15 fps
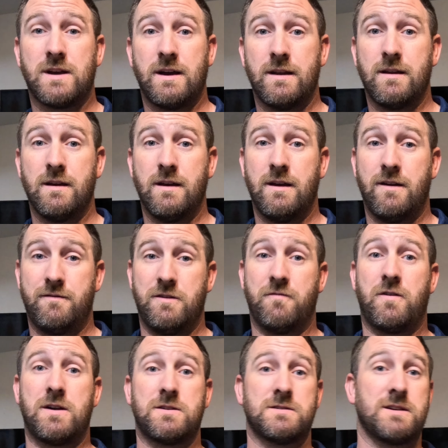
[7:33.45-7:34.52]
side, if you
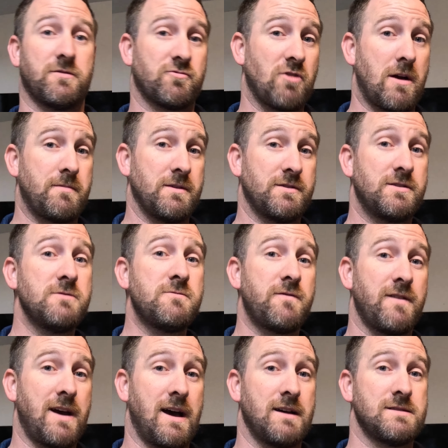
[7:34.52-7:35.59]
find yourself dropping too
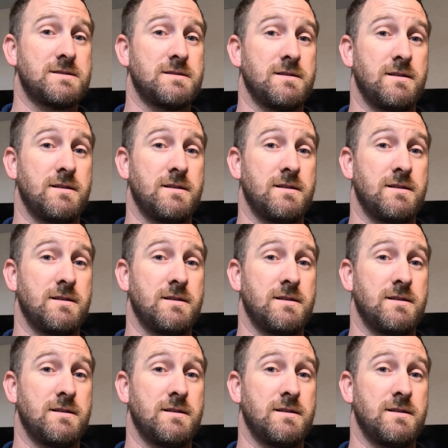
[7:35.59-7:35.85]
fast,